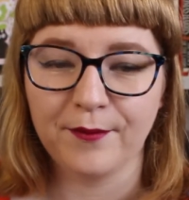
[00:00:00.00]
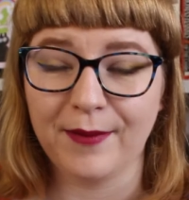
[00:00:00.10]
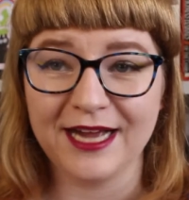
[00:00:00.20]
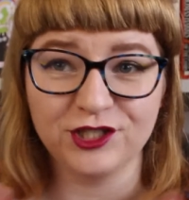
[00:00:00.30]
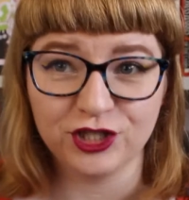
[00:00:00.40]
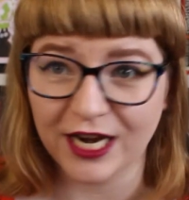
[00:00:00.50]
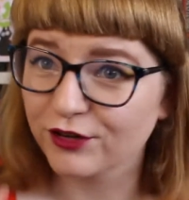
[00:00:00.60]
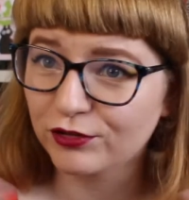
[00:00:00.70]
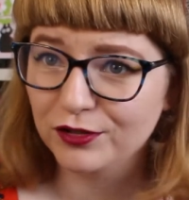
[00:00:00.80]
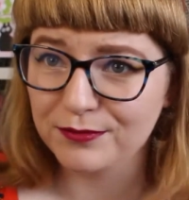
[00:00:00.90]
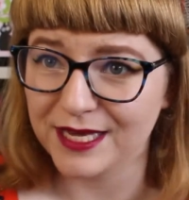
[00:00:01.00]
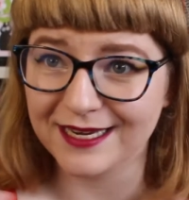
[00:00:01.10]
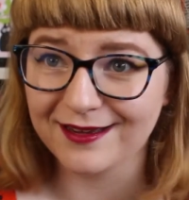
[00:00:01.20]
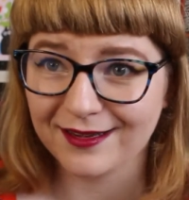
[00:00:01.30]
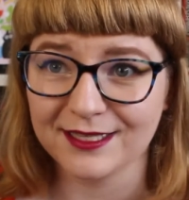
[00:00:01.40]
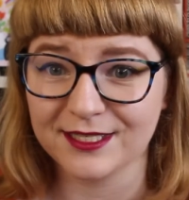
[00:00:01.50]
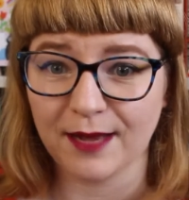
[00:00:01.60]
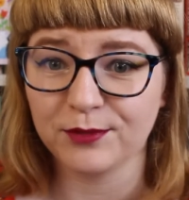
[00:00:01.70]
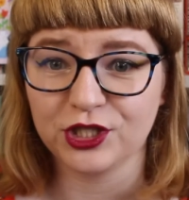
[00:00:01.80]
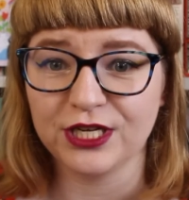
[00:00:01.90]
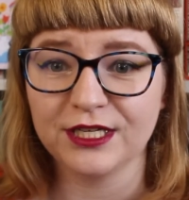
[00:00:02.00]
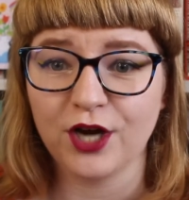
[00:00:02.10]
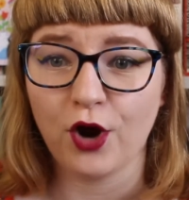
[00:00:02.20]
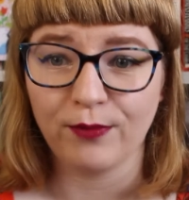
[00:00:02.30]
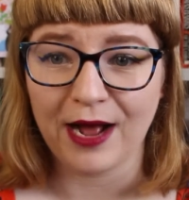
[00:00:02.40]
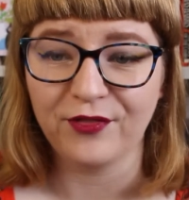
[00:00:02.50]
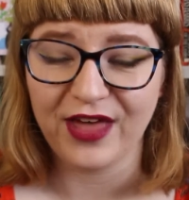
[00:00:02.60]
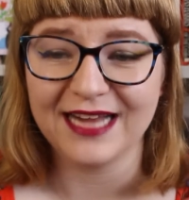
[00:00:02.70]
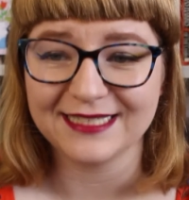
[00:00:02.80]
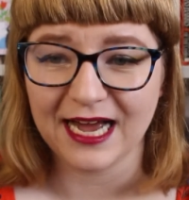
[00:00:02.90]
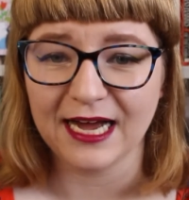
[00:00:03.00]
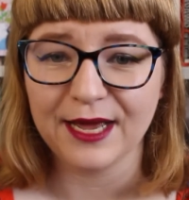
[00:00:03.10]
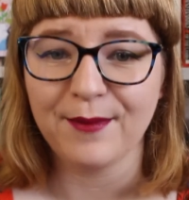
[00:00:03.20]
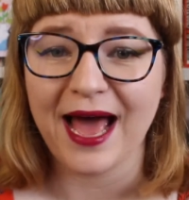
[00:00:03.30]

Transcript: my general media consumption around that time